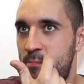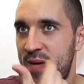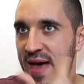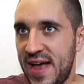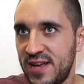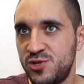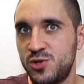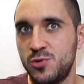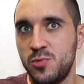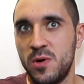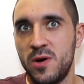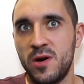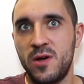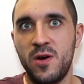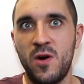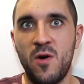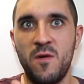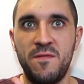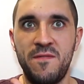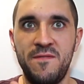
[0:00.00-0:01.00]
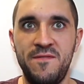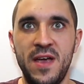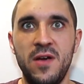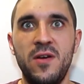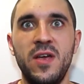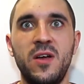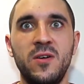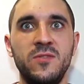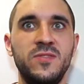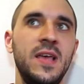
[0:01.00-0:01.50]
patchwork of
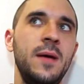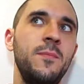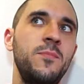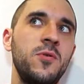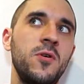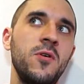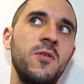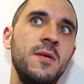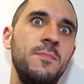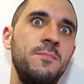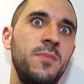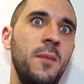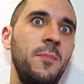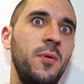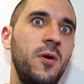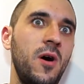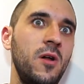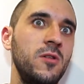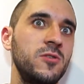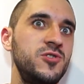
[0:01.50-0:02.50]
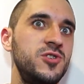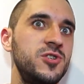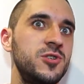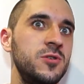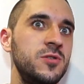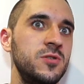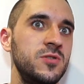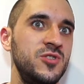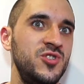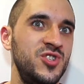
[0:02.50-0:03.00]
very contemporary pop
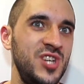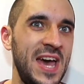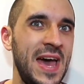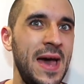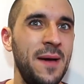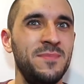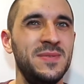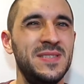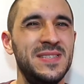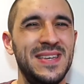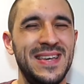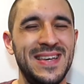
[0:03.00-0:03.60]
culture jabs